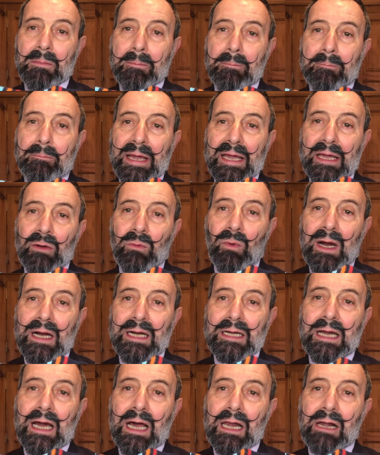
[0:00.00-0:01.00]
pick one
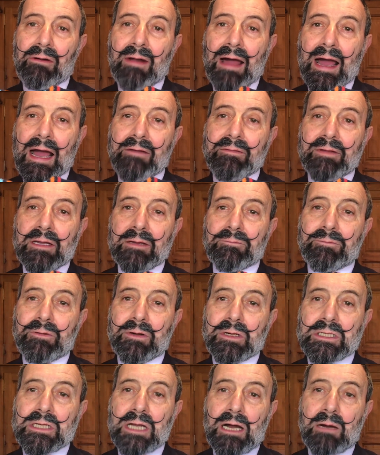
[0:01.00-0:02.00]
colour out of it, for
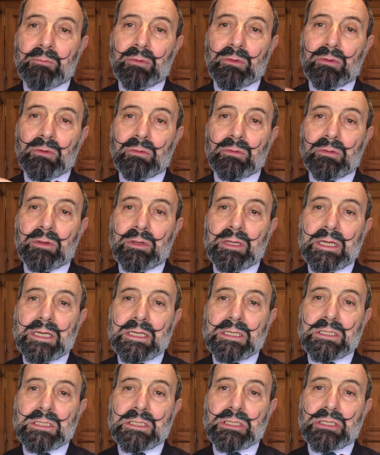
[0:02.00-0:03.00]
example
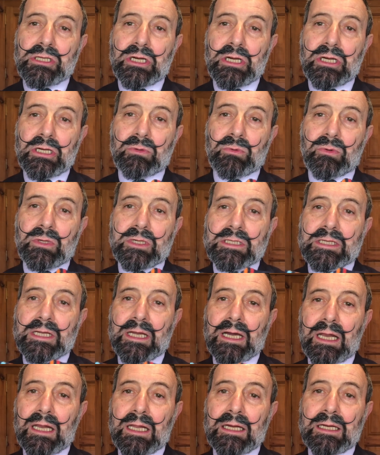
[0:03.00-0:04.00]
this turquoise
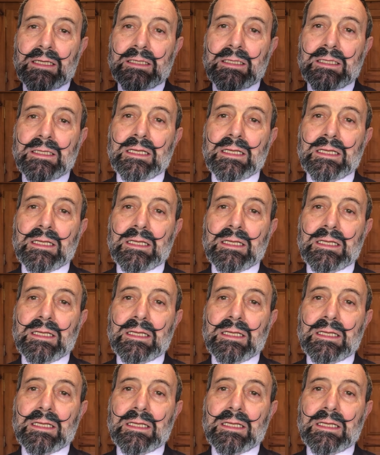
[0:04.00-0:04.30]
colour,